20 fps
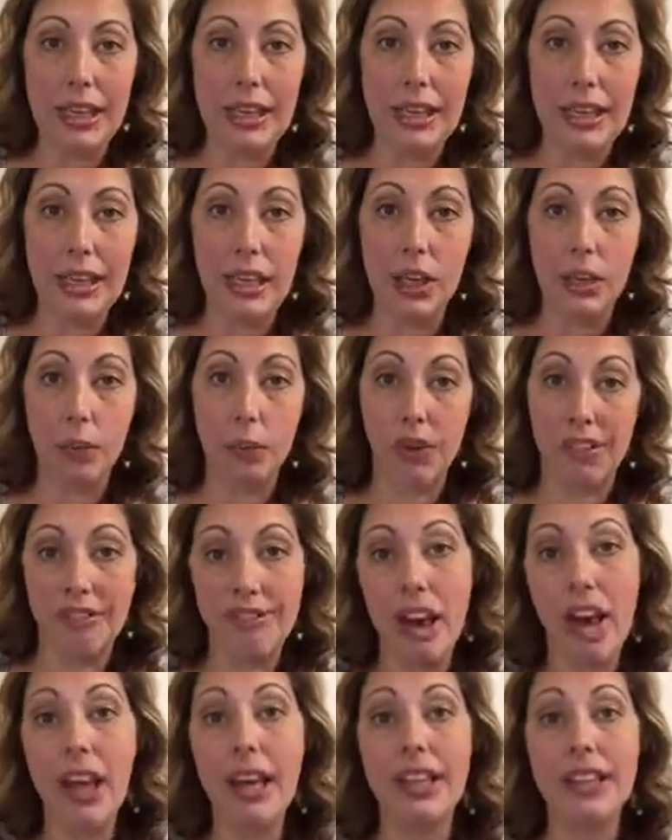eating
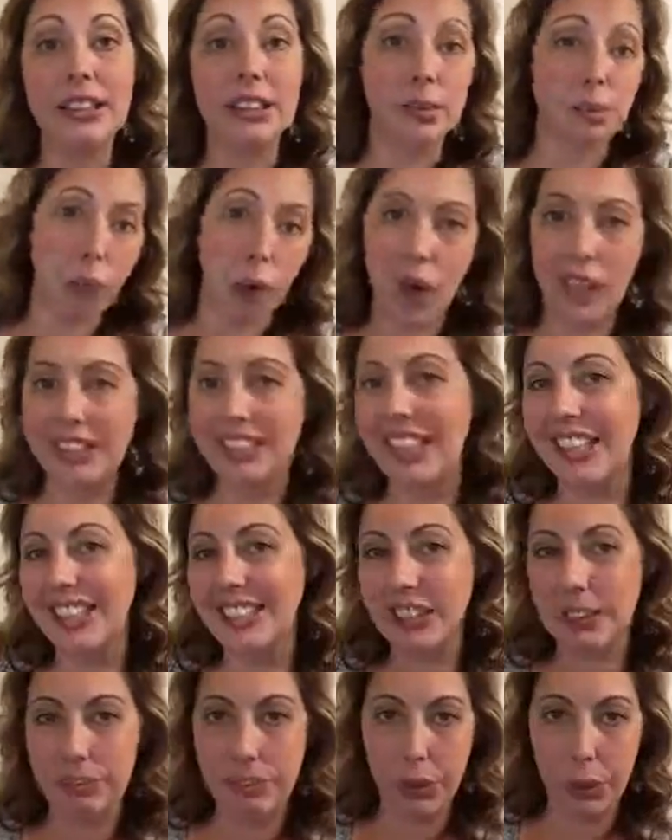refined,
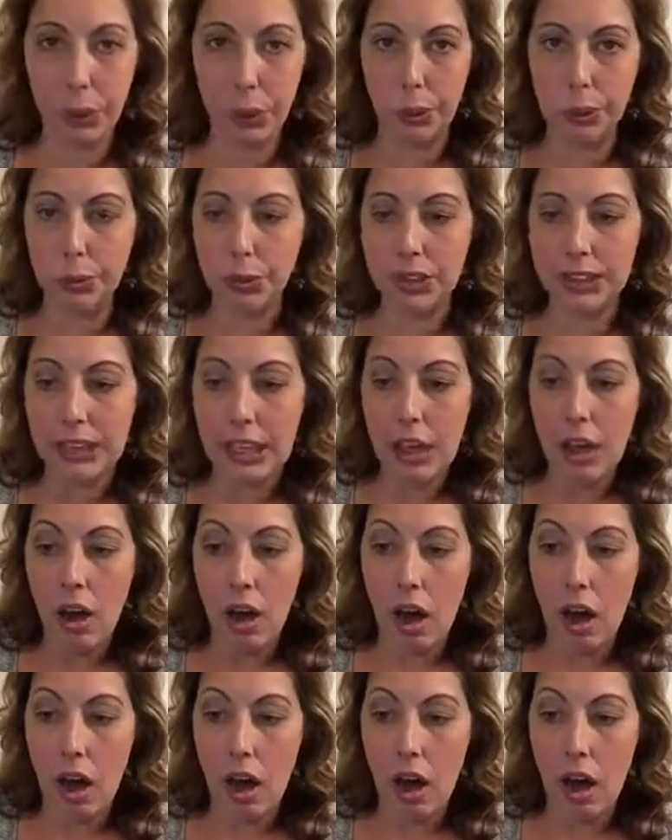processed foods,